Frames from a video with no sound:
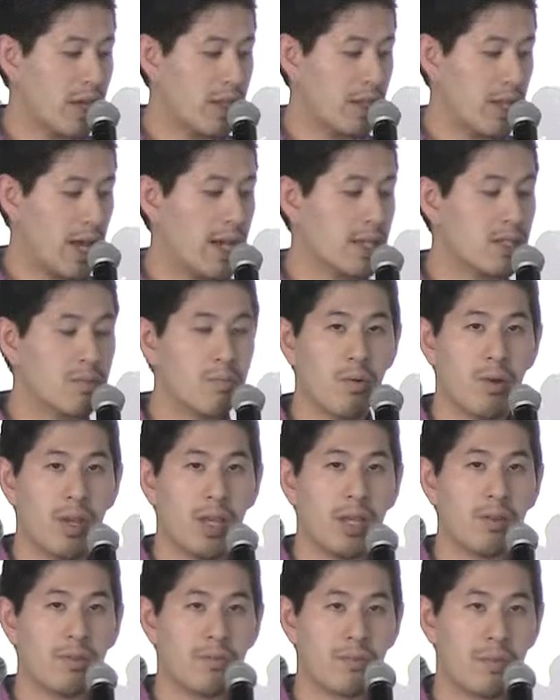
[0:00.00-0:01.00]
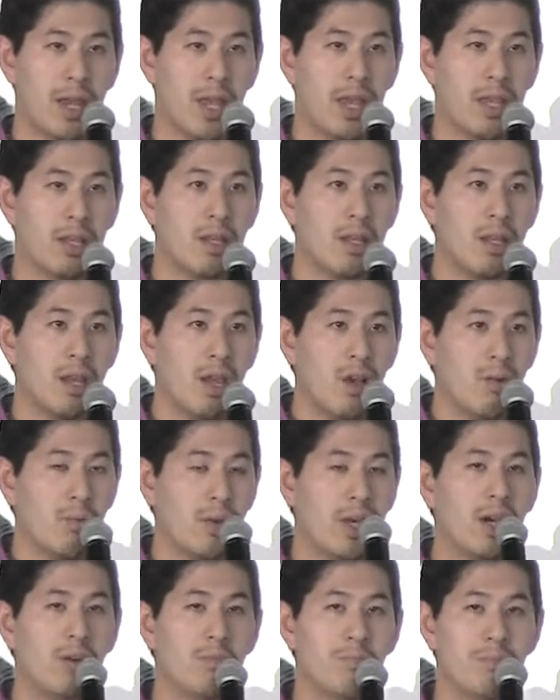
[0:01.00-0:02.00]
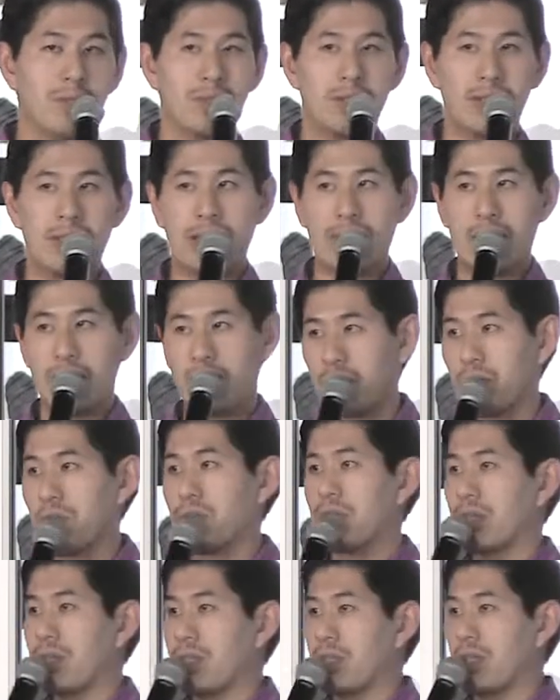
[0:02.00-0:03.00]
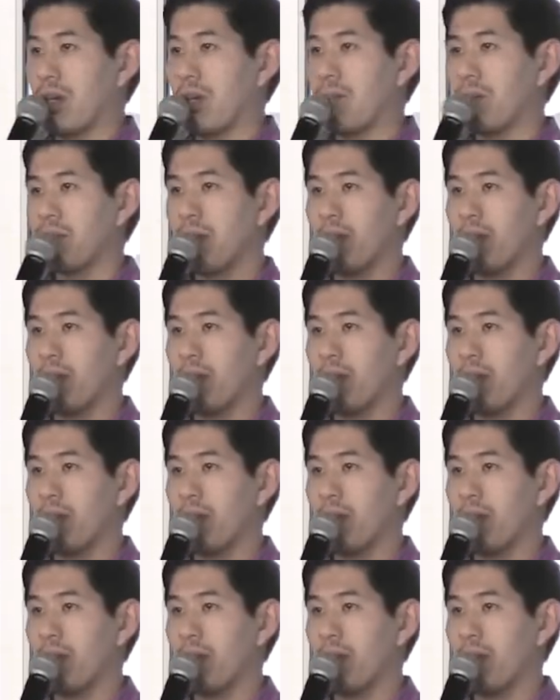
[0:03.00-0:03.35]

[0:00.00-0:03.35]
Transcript: that last point, right? We help build an ecosystem.